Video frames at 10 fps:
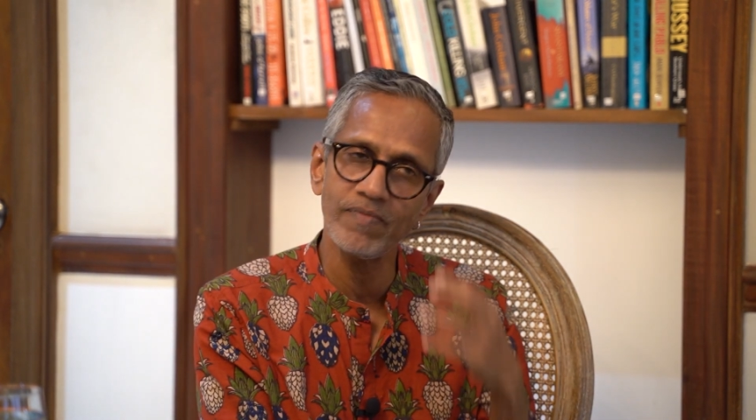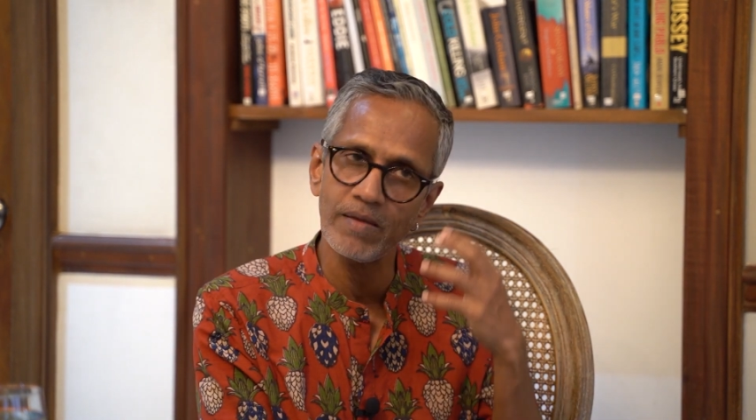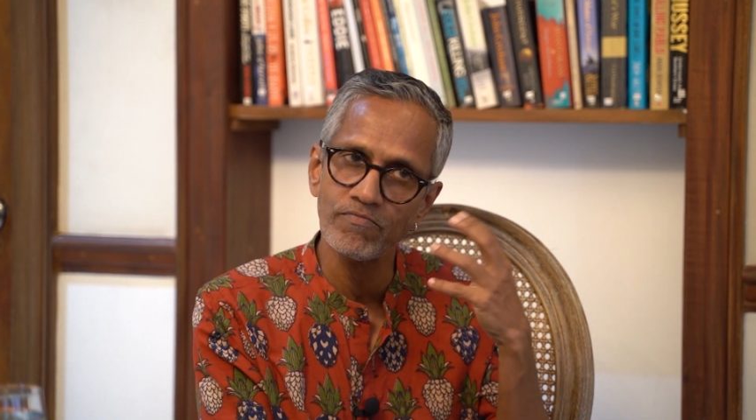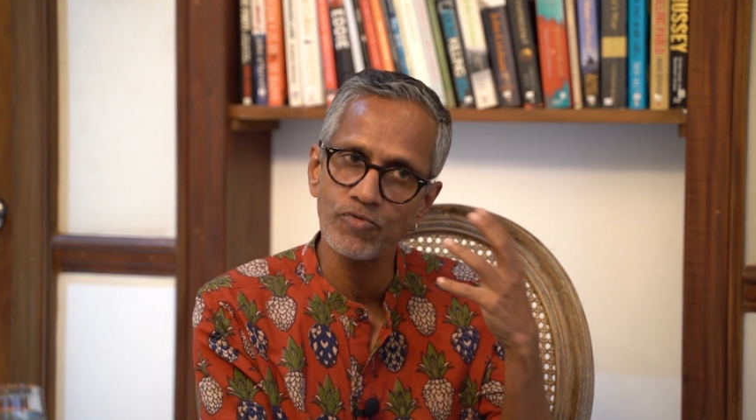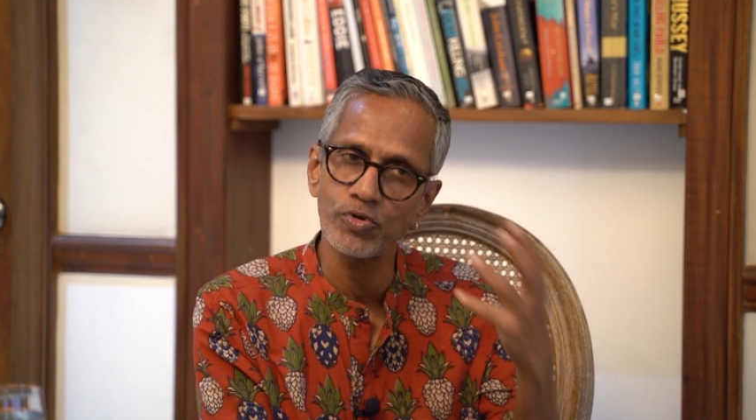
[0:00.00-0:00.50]

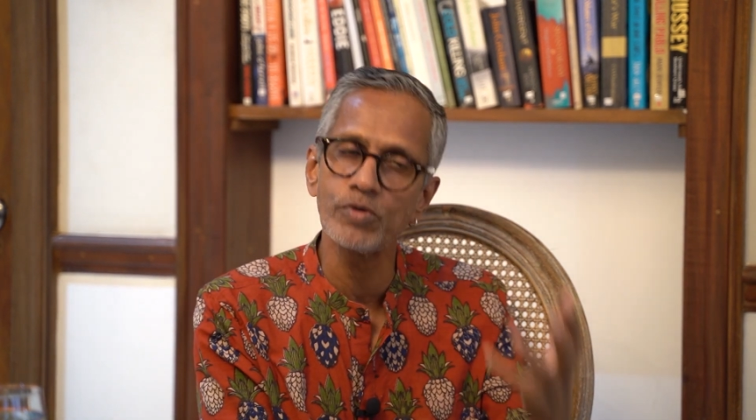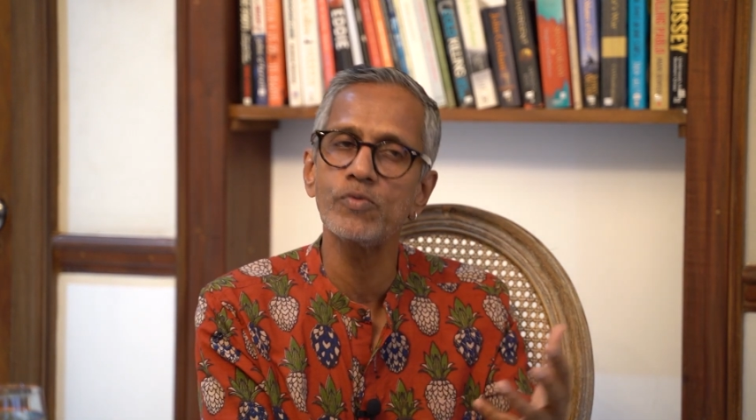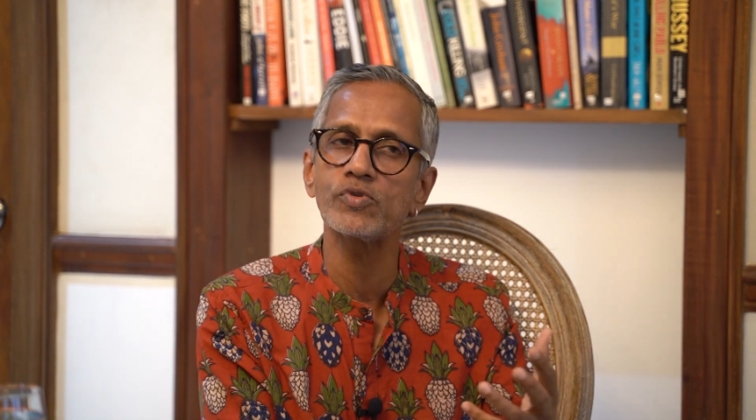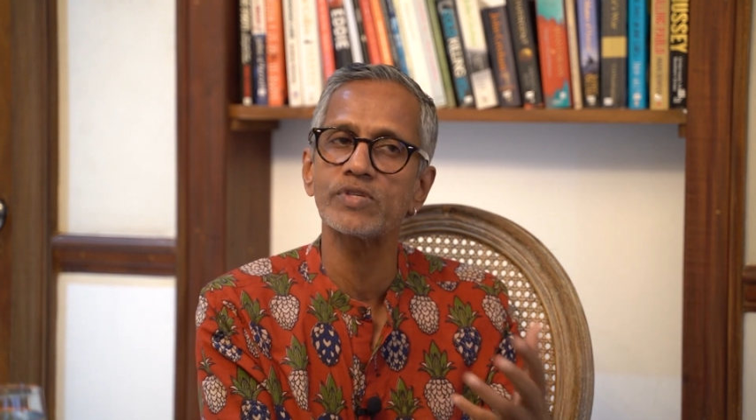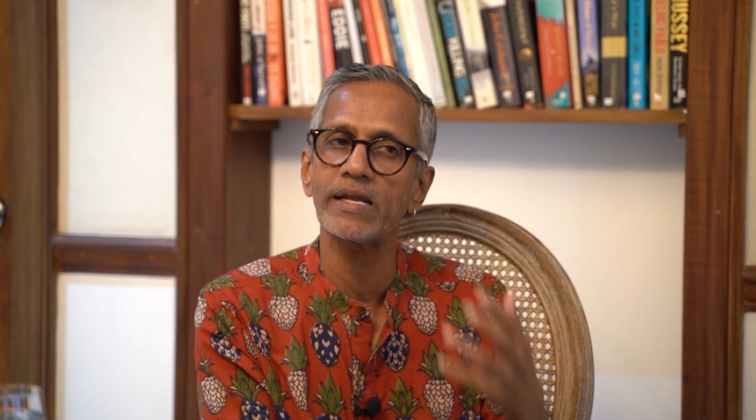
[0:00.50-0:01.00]
them to
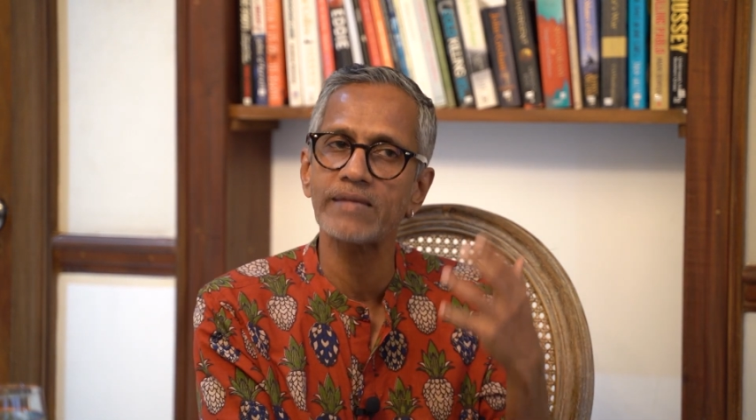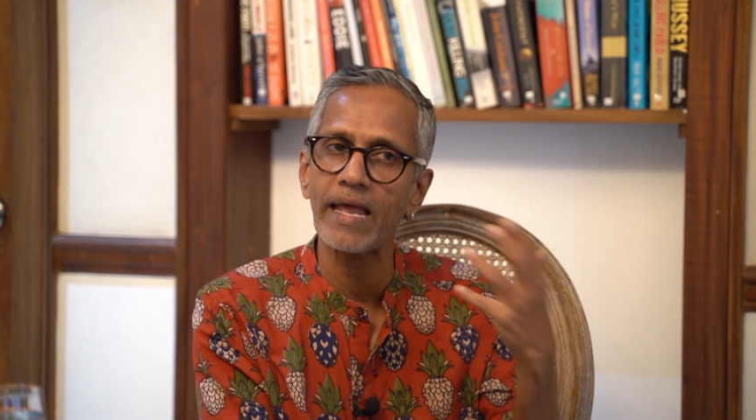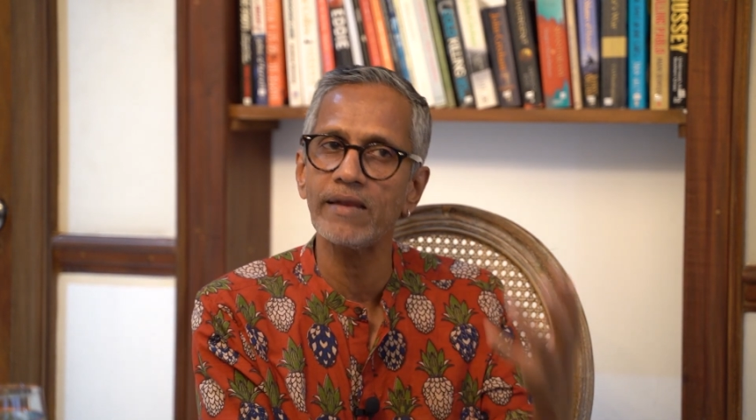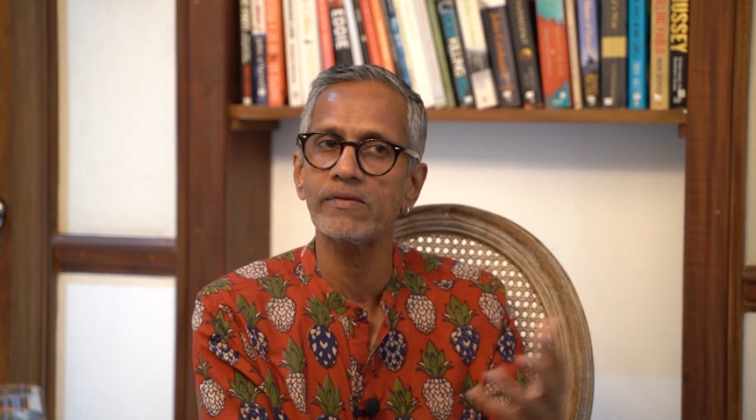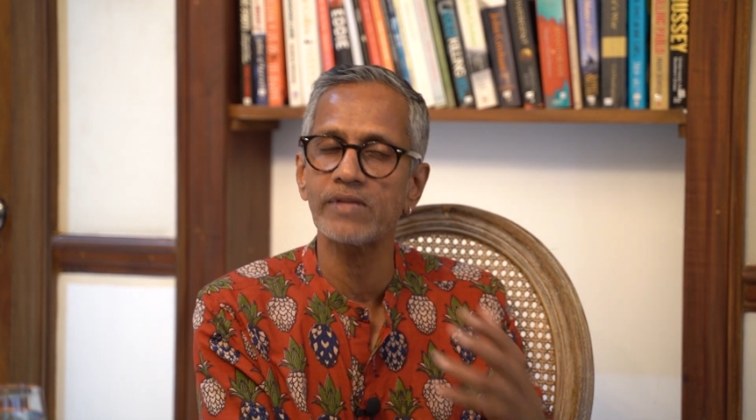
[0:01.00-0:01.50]
use their
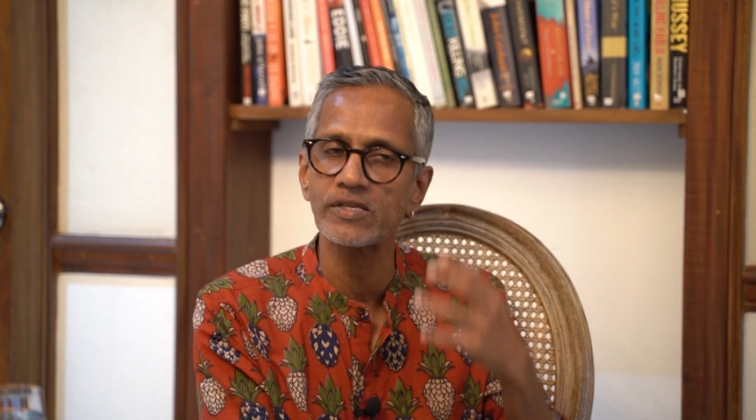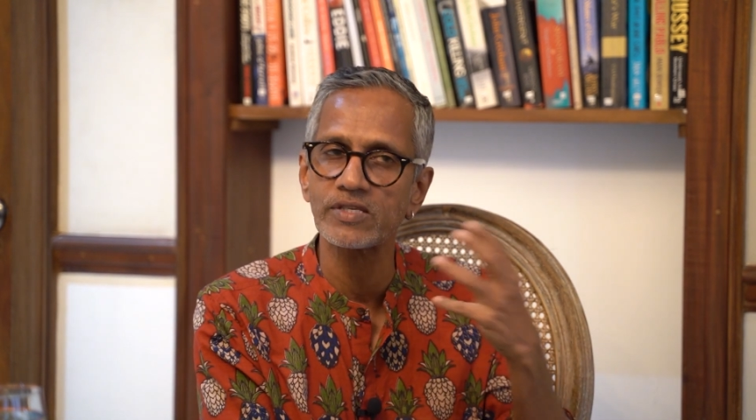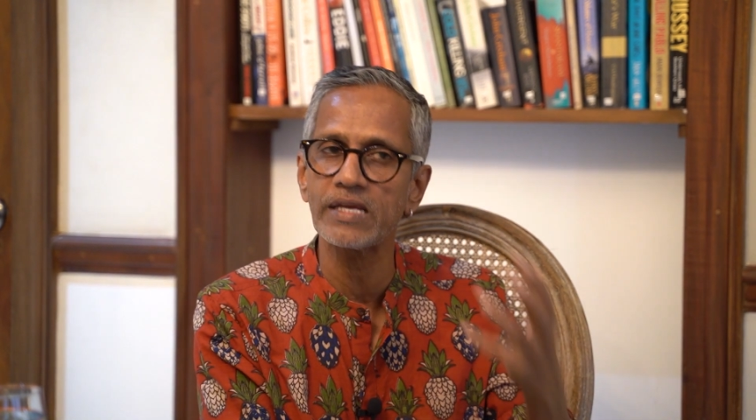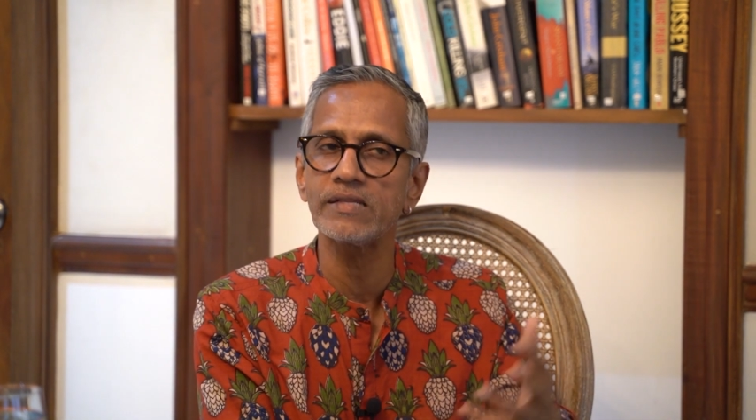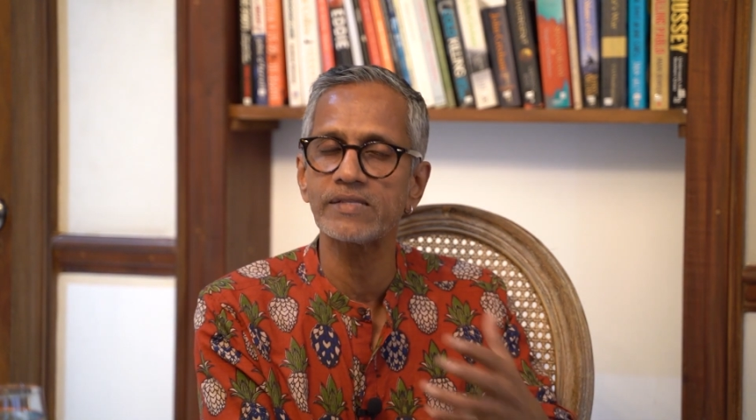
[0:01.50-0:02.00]
talent, their
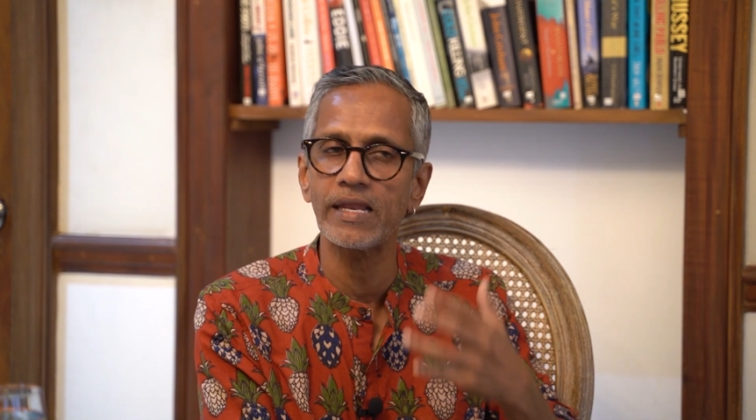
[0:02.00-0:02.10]
skills,